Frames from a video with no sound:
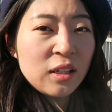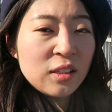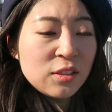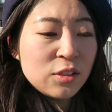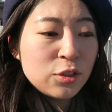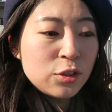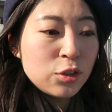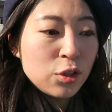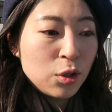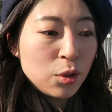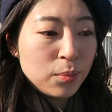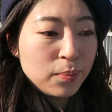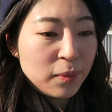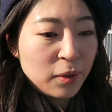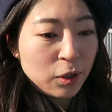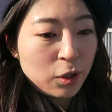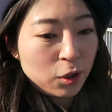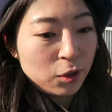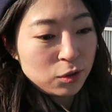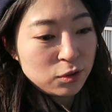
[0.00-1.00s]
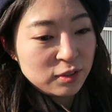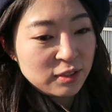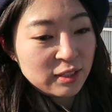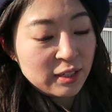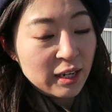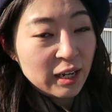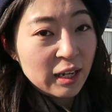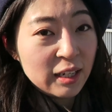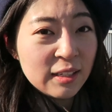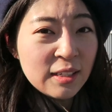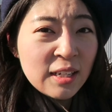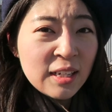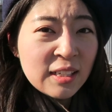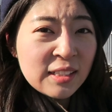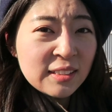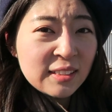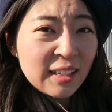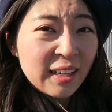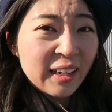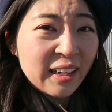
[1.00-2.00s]
It's super cold today.
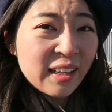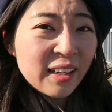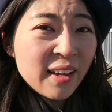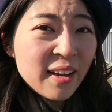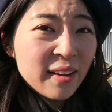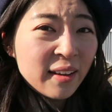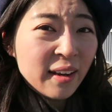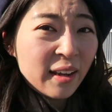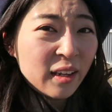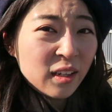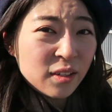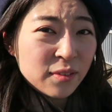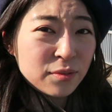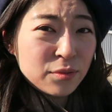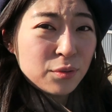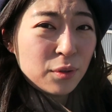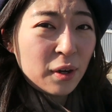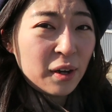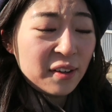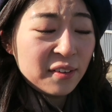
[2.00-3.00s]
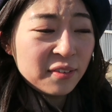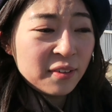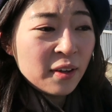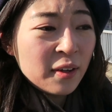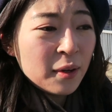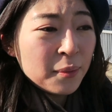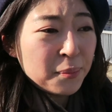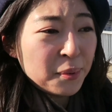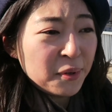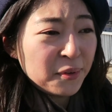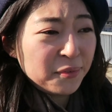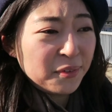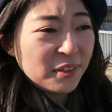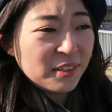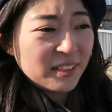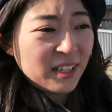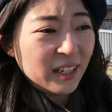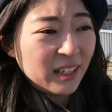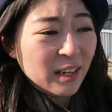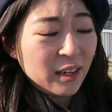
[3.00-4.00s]
It's like negative 12, but it
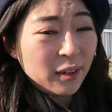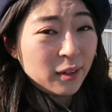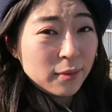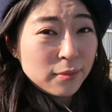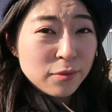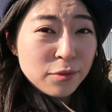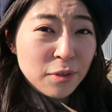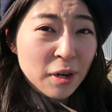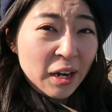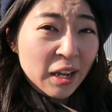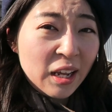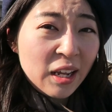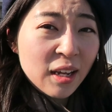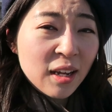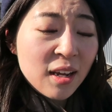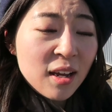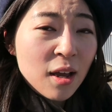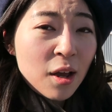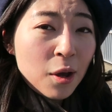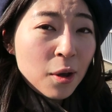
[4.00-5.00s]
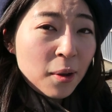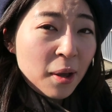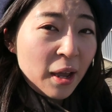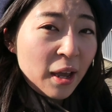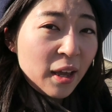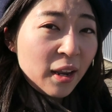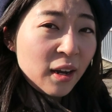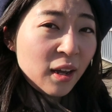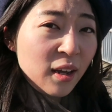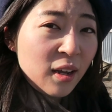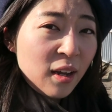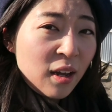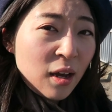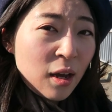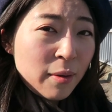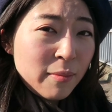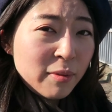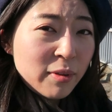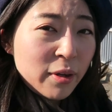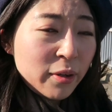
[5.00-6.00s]
feels like negative 20. And
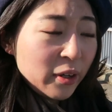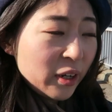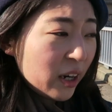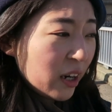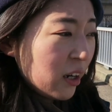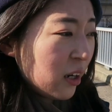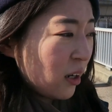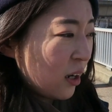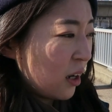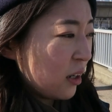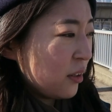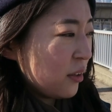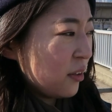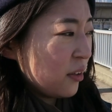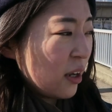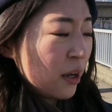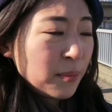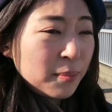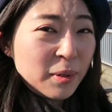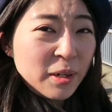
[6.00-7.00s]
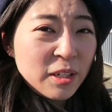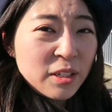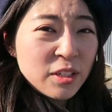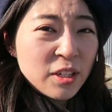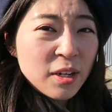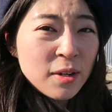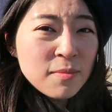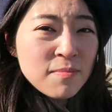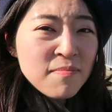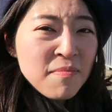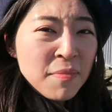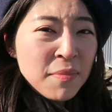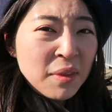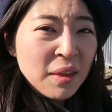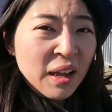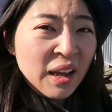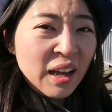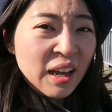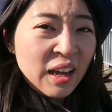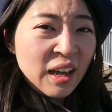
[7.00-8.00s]
I'm alone here on Yongdap Bridge.
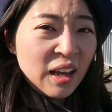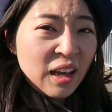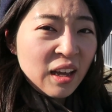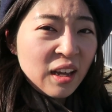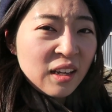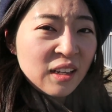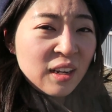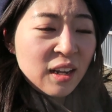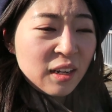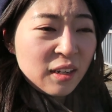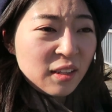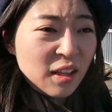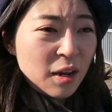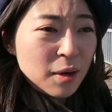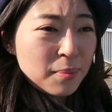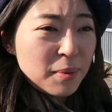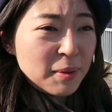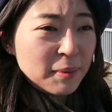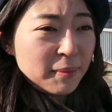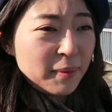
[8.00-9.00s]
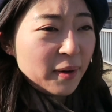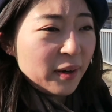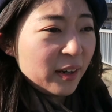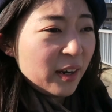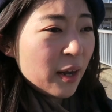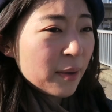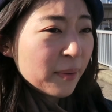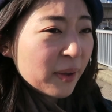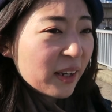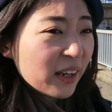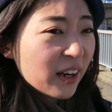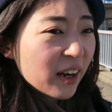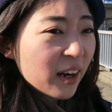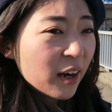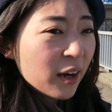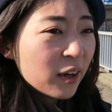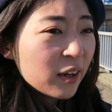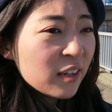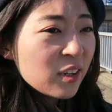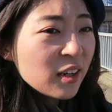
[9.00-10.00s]
And not a lot of people are coming
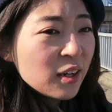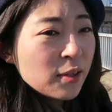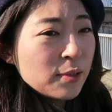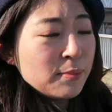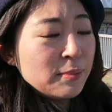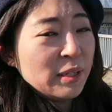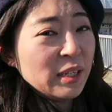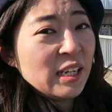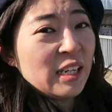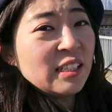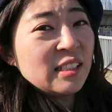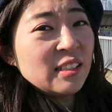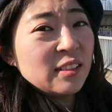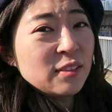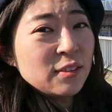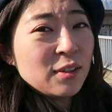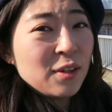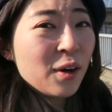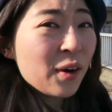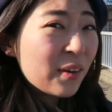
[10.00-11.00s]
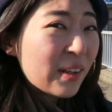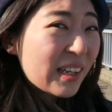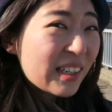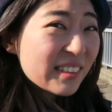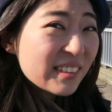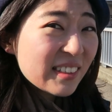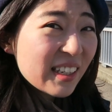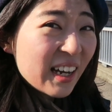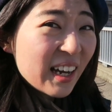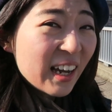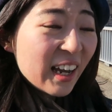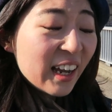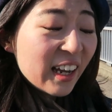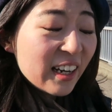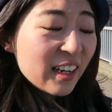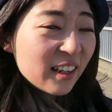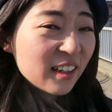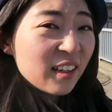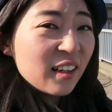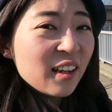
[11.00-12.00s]
here because it's cold
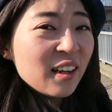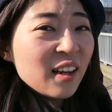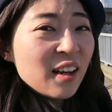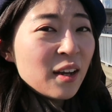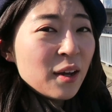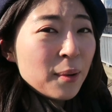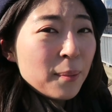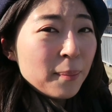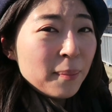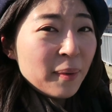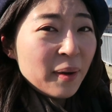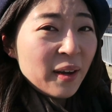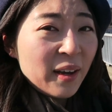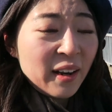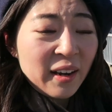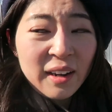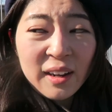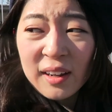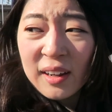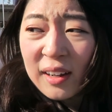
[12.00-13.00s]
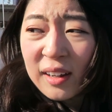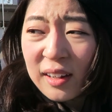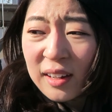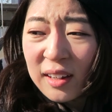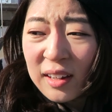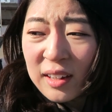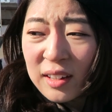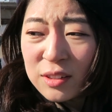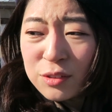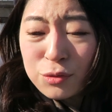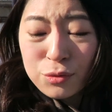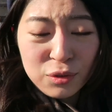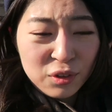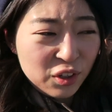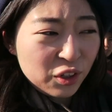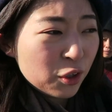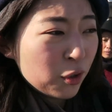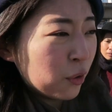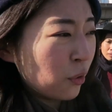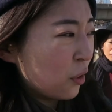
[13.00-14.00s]
outside. But it's
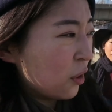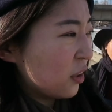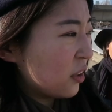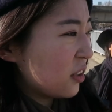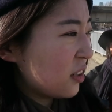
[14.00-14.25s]
really cool